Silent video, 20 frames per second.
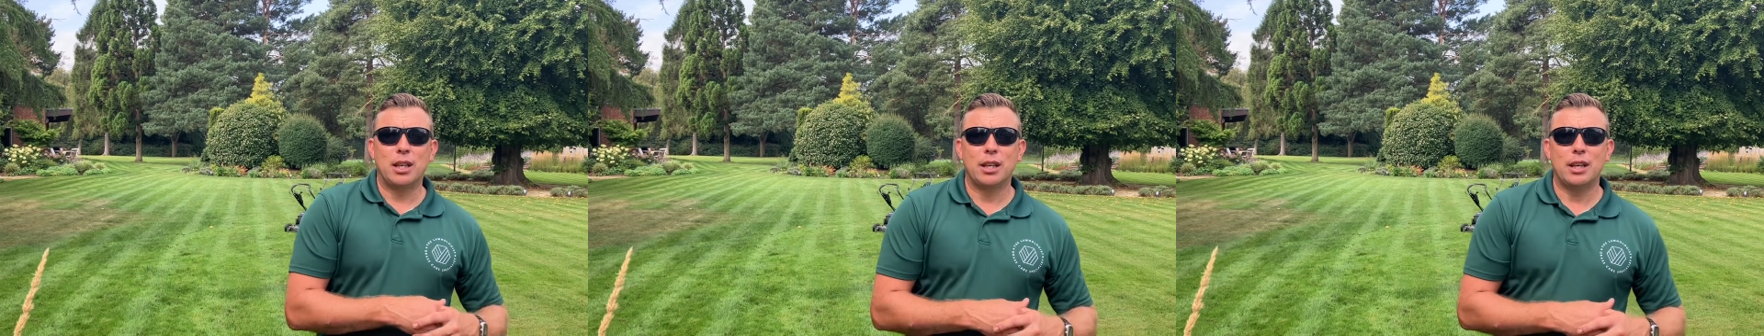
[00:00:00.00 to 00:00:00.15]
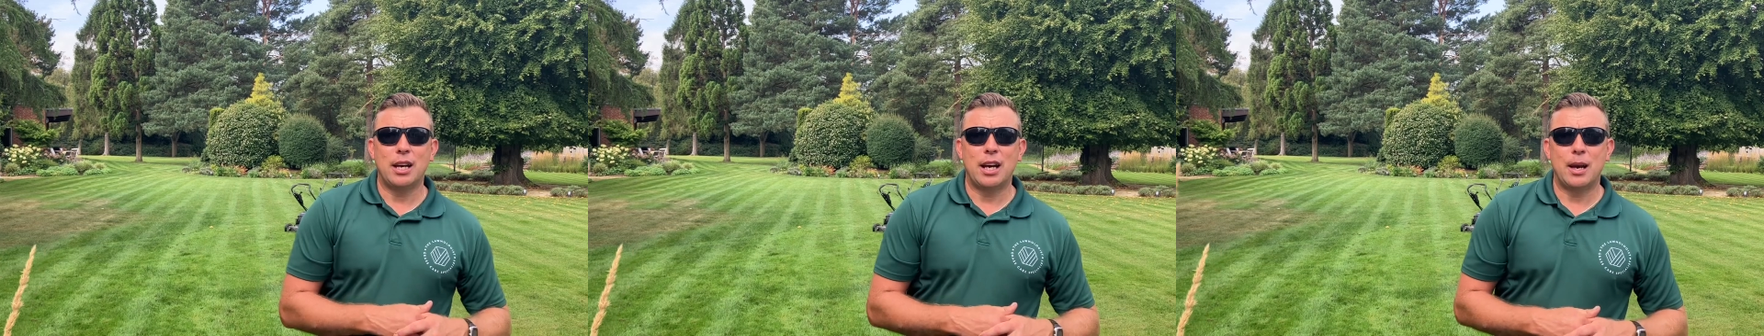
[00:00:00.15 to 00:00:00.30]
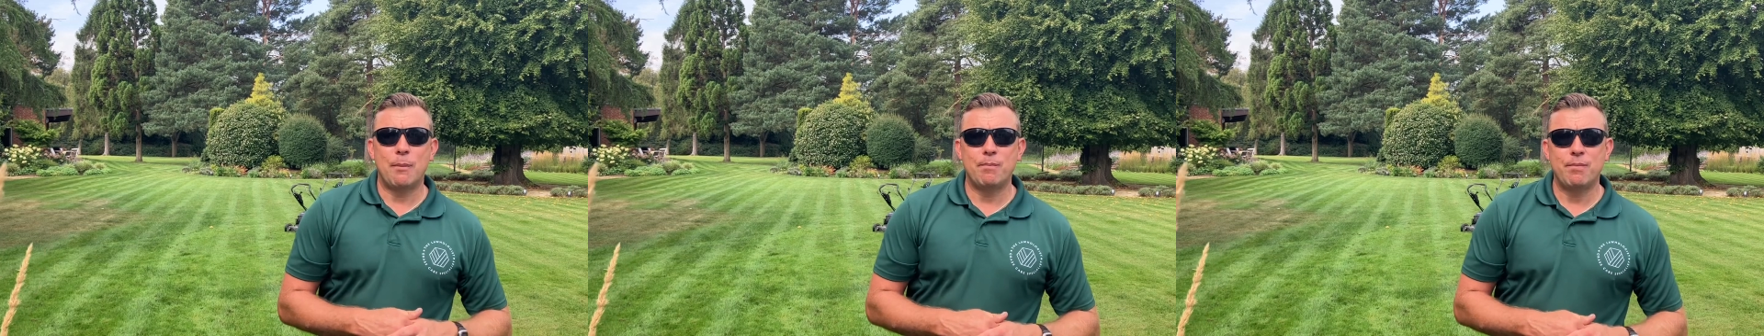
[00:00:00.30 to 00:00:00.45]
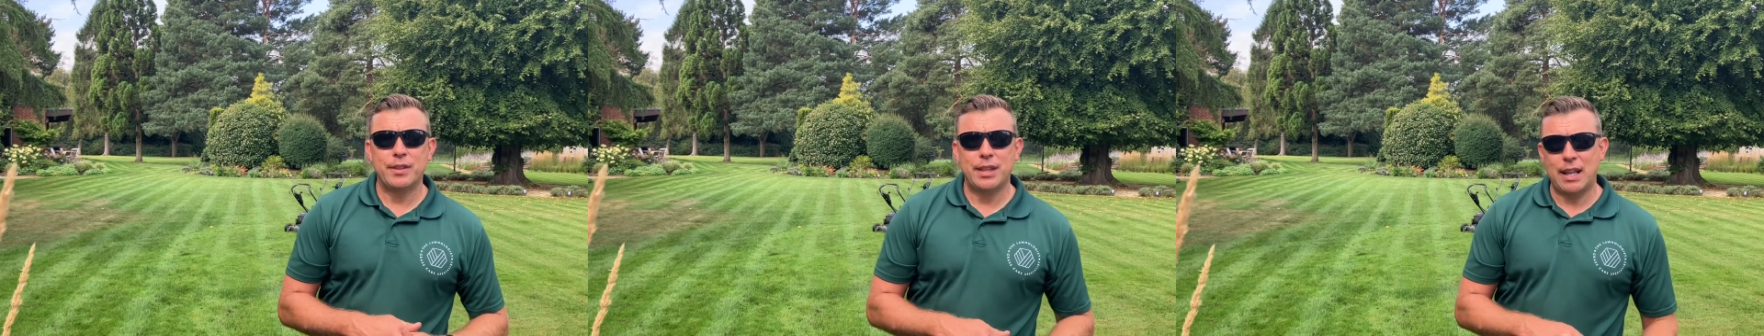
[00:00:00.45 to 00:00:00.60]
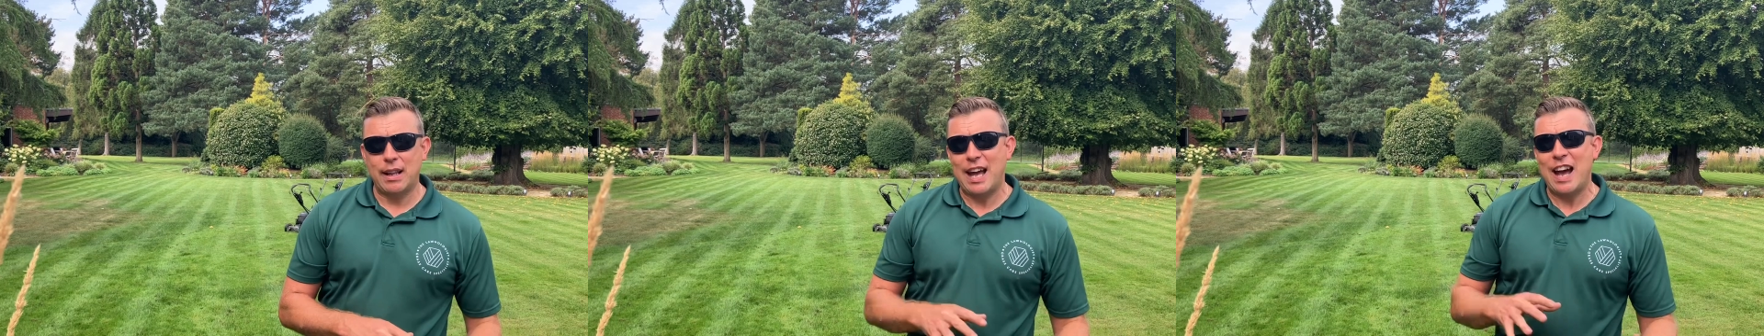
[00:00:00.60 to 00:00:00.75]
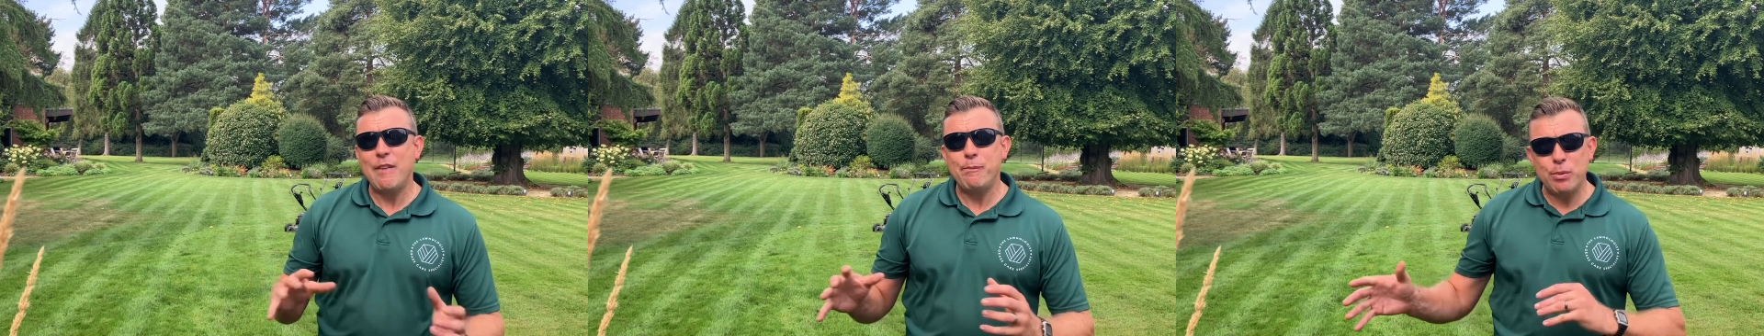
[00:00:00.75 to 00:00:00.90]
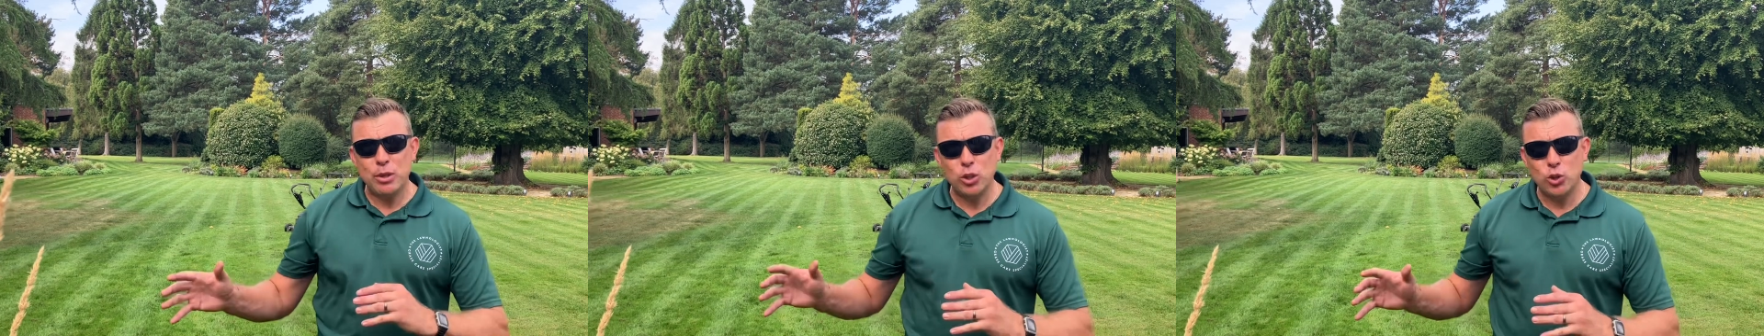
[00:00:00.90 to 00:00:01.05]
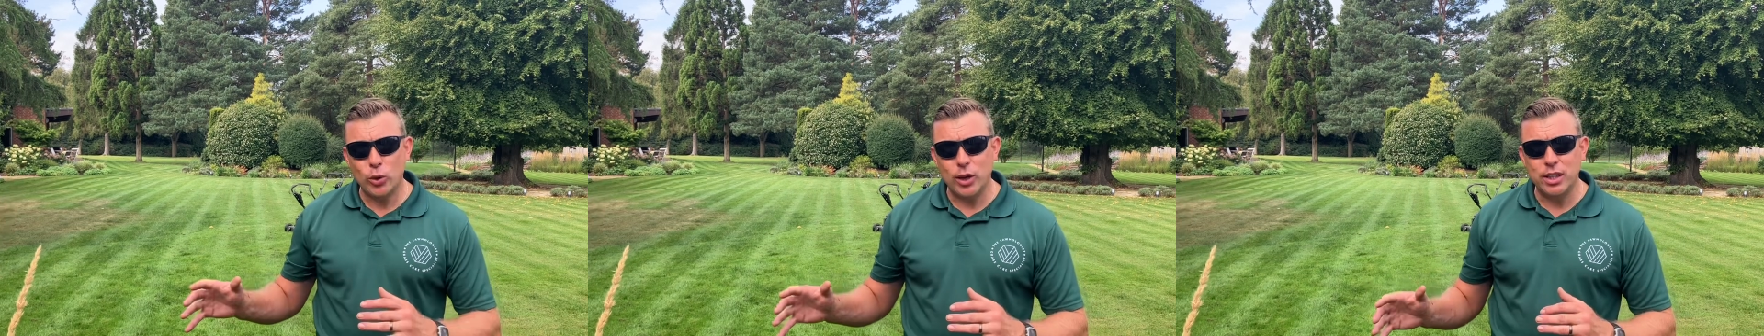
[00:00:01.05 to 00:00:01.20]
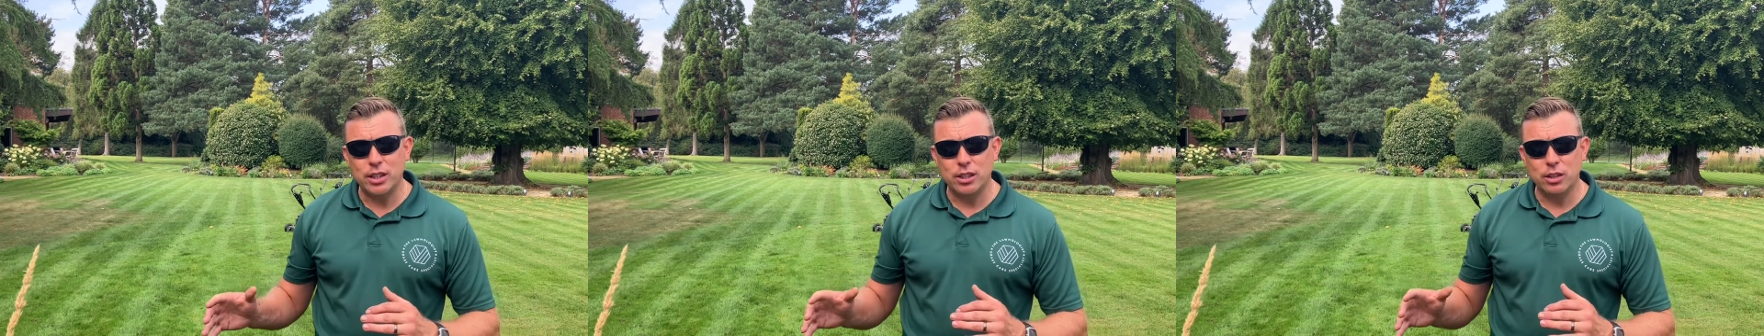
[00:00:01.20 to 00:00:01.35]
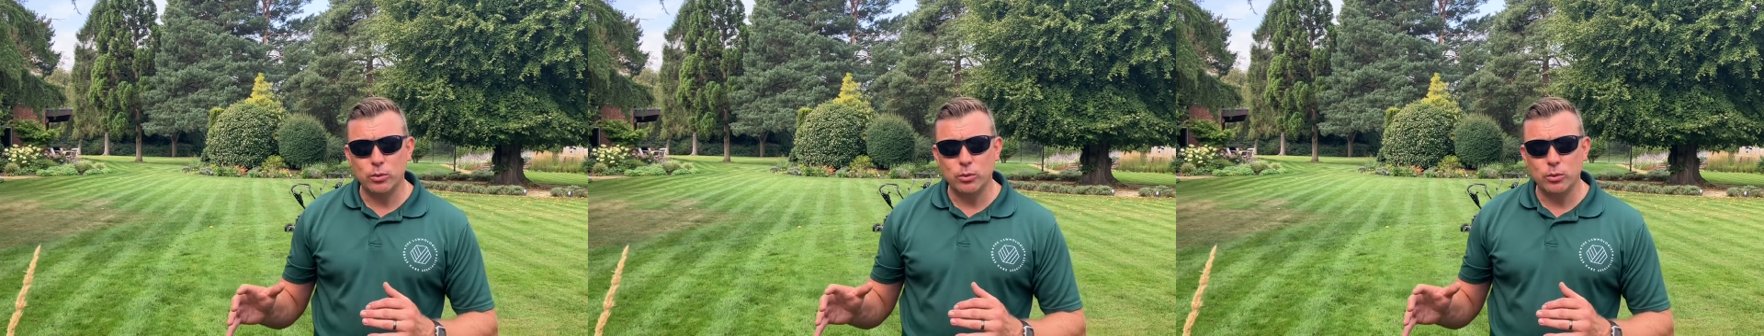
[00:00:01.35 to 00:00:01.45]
Now they have been treated